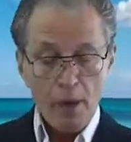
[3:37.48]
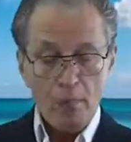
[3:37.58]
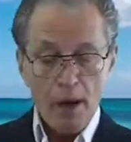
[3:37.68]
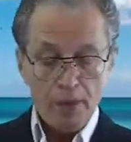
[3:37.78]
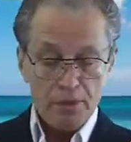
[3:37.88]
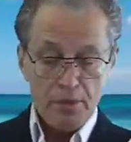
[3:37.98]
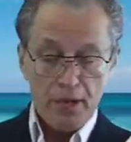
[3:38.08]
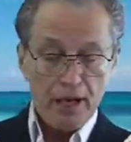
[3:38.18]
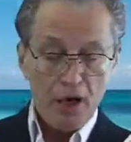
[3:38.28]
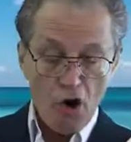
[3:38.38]
But
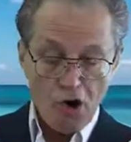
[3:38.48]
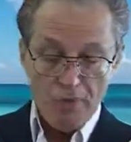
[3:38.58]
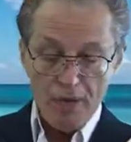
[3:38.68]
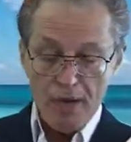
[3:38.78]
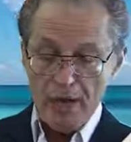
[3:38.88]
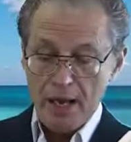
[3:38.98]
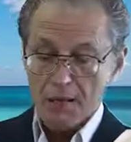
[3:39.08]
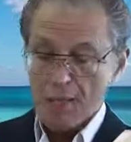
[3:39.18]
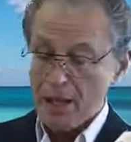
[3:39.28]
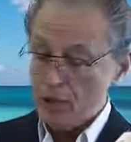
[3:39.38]
can harmony
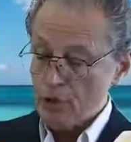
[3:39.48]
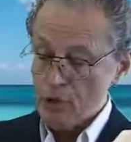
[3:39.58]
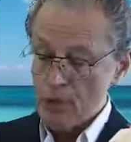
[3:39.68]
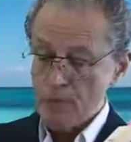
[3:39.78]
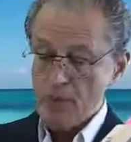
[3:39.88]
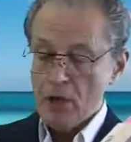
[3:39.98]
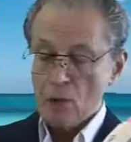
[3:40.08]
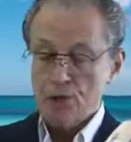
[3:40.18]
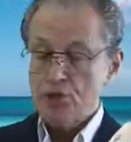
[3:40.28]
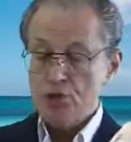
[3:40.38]
and melody,
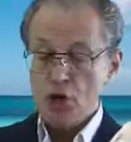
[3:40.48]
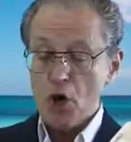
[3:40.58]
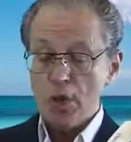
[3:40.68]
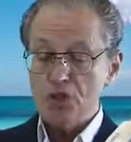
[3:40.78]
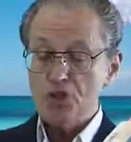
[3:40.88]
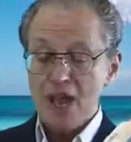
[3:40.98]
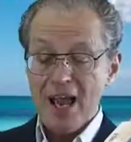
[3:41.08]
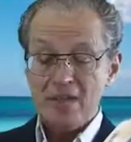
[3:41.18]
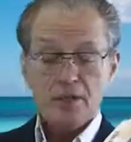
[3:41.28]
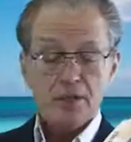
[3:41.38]
which so
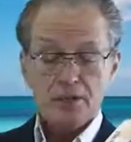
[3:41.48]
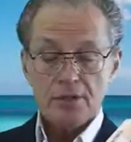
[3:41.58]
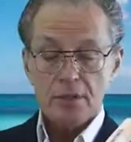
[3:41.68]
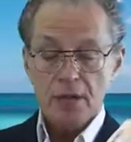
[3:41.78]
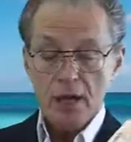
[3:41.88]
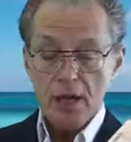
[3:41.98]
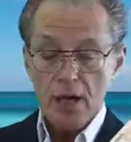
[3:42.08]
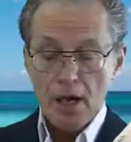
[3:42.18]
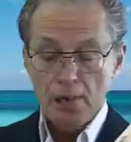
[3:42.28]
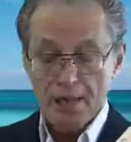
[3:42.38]
enchant us,
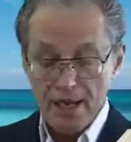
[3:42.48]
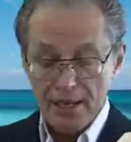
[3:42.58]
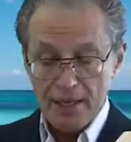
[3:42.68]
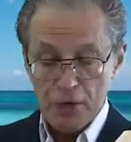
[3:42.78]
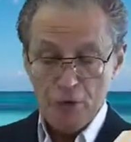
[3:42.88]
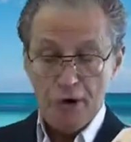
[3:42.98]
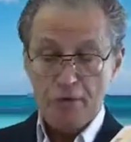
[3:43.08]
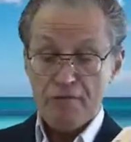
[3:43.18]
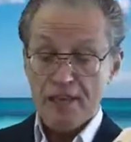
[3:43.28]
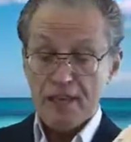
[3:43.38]
appealing to our
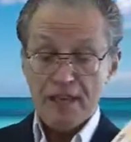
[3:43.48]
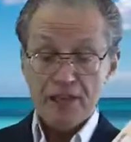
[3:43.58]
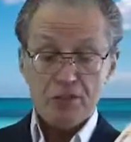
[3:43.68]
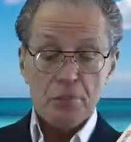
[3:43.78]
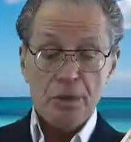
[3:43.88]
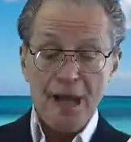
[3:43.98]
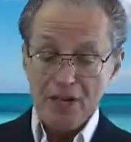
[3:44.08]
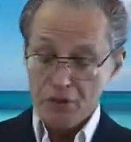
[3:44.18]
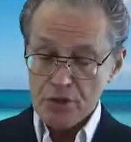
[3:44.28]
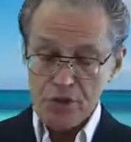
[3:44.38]
feelings and
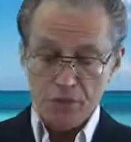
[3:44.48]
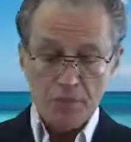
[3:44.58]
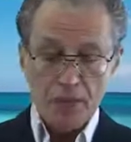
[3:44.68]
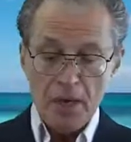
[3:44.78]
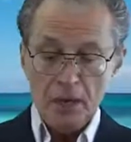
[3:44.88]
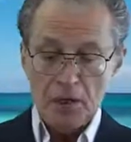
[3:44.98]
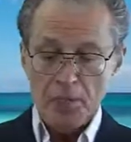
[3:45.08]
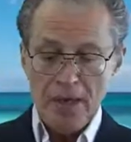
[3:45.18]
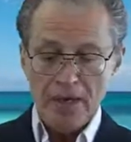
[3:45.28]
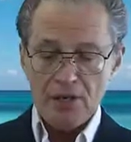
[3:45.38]
passions,
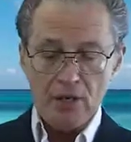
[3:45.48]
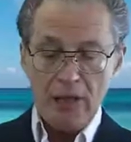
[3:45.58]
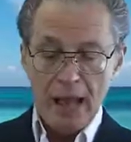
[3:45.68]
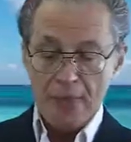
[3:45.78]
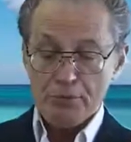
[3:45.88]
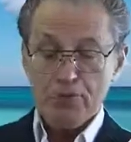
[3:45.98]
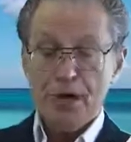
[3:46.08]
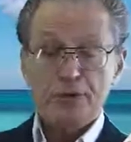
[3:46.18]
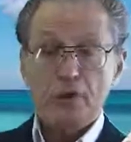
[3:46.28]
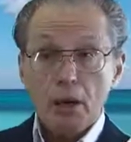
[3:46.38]
depend on
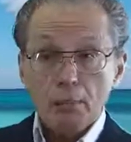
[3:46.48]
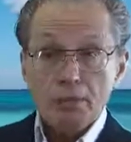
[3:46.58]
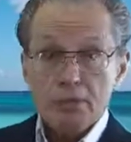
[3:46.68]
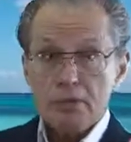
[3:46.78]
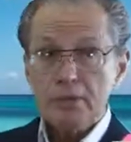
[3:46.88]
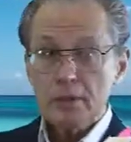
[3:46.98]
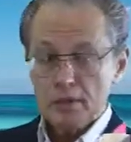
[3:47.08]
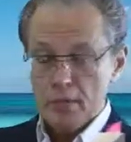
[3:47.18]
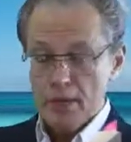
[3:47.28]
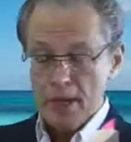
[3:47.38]
abstract numbers,
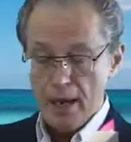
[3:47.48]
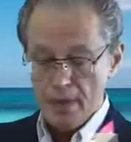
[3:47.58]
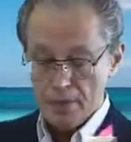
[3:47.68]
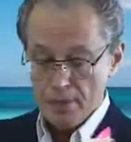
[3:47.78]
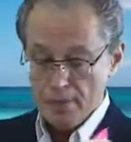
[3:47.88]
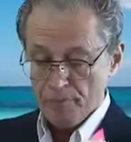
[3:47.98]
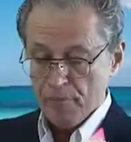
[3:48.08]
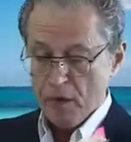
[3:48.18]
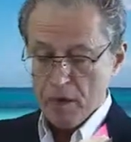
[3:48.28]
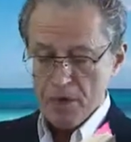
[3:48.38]
you may ask?
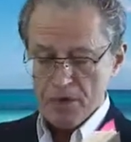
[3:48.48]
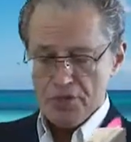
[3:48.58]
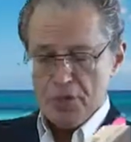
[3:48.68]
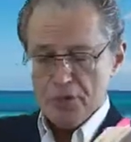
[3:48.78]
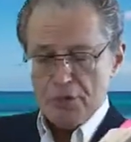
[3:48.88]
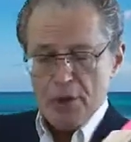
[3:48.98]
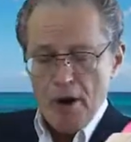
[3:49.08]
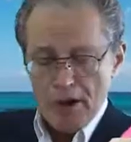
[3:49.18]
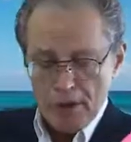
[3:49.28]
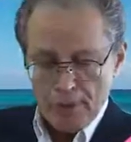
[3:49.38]
This seems
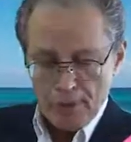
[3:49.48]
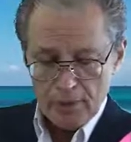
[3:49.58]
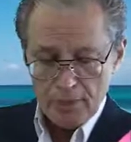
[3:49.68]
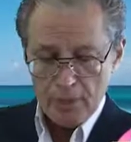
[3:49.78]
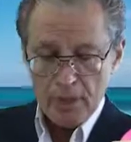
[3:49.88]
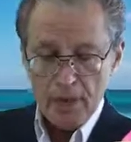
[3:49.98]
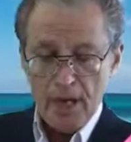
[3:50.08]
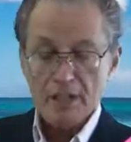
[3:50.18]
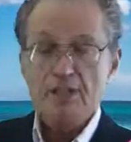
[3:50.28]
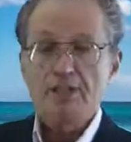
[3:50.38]
remarkable,
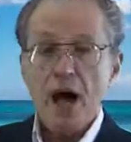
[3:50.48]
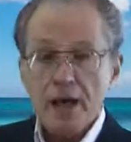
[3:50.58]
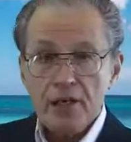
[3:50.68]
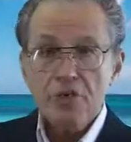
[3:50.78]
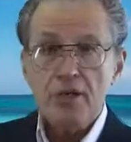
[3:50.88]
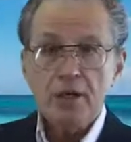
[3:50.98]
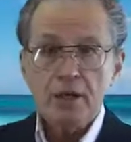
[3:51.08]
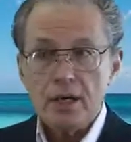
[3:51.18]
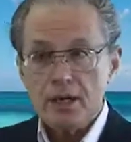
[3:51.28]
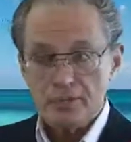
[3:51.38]

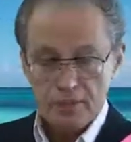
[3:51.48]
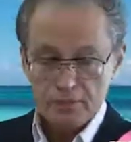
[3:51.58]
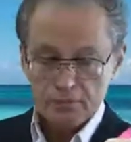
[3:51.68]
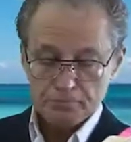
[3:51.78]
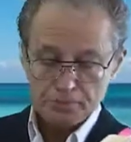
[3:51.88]
astonishing even.